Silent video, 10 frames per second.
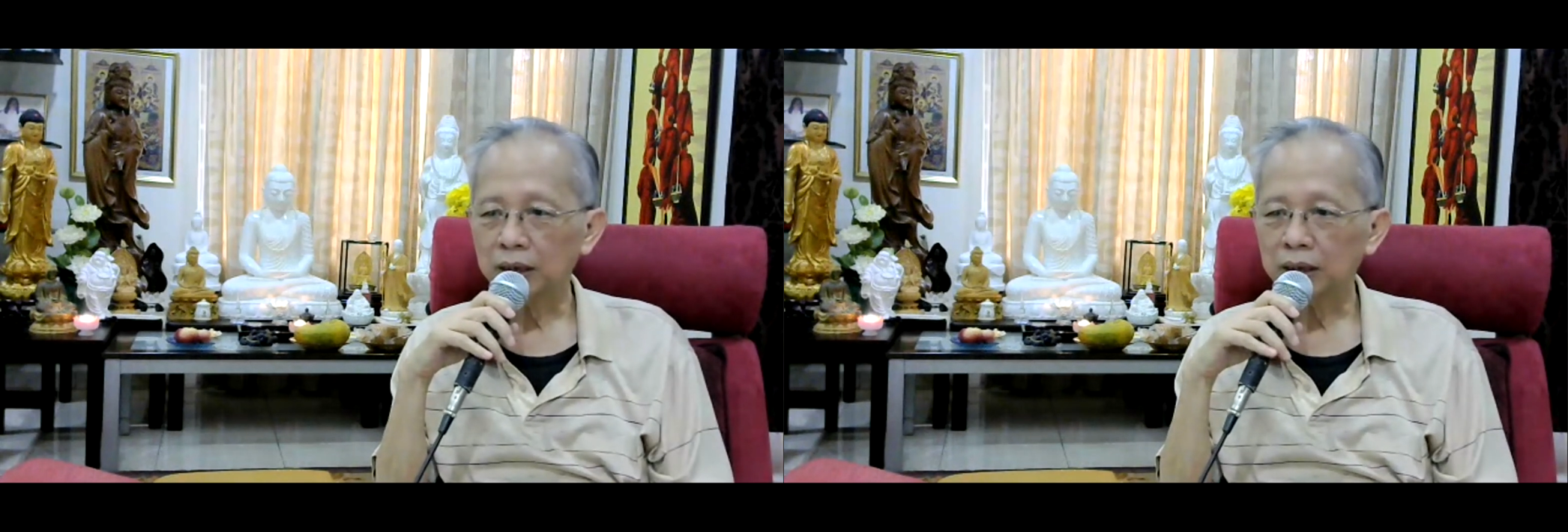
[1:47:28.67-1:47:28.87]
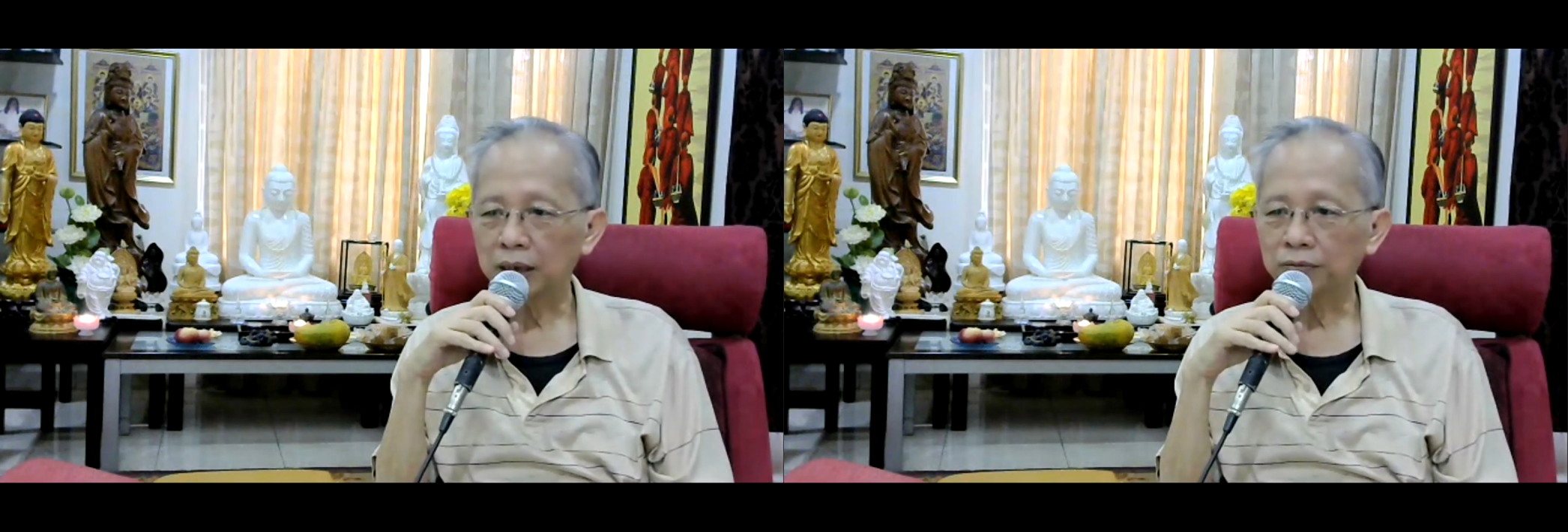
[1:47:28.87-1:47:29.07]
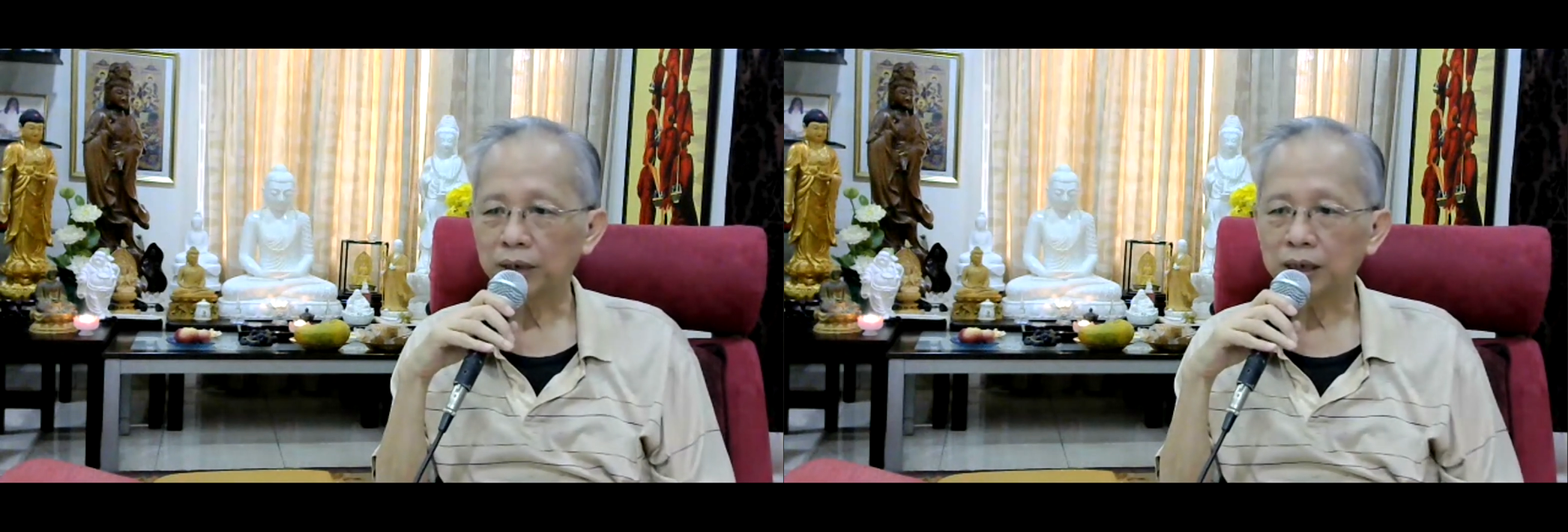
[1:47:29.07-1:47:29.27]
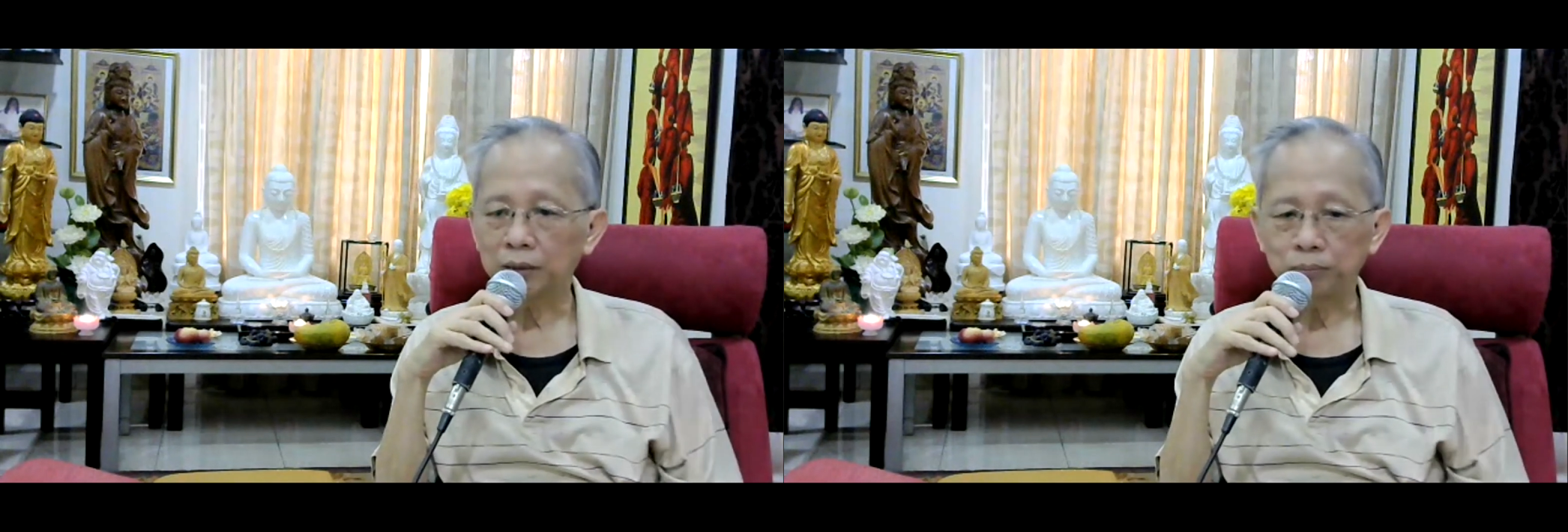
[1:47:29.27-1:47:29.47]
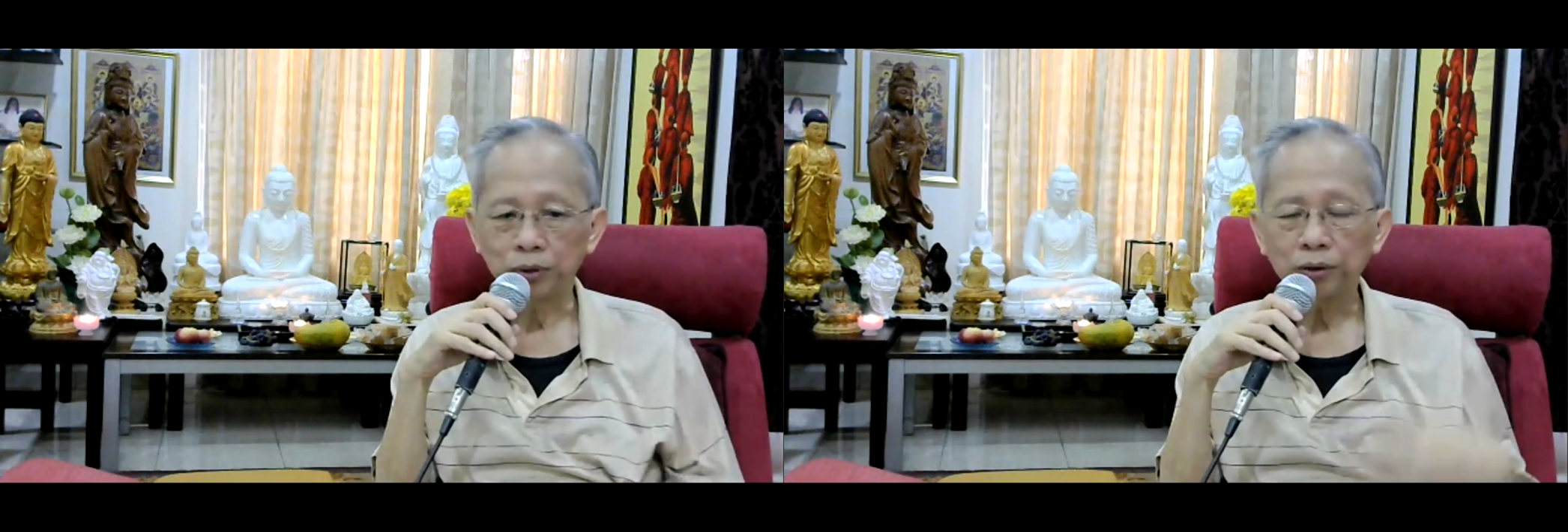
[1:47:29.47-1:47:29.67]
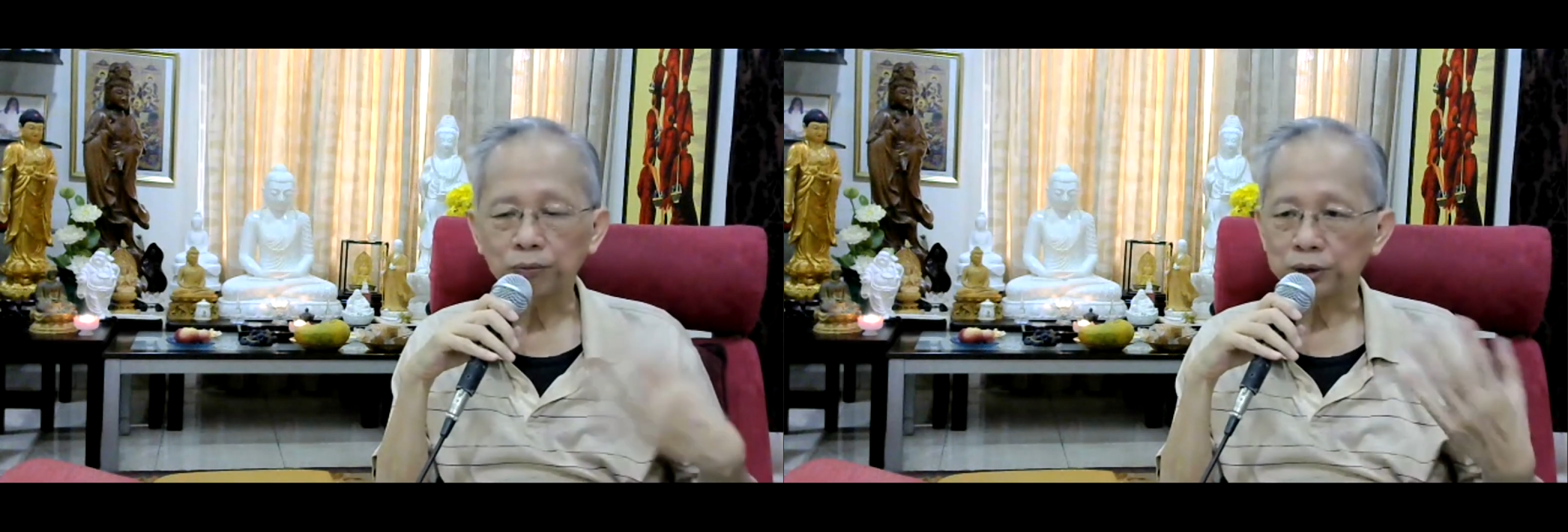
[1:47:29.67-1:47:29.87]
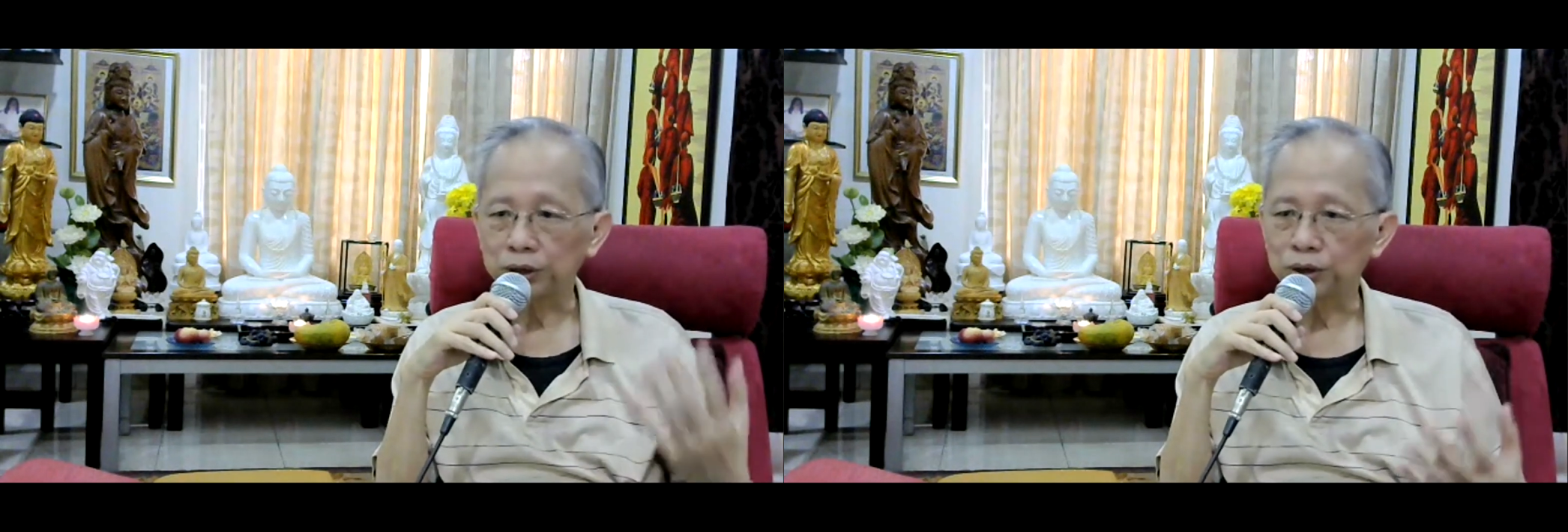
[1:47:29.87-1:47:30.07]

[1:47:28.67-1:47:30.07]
Then when the pure wish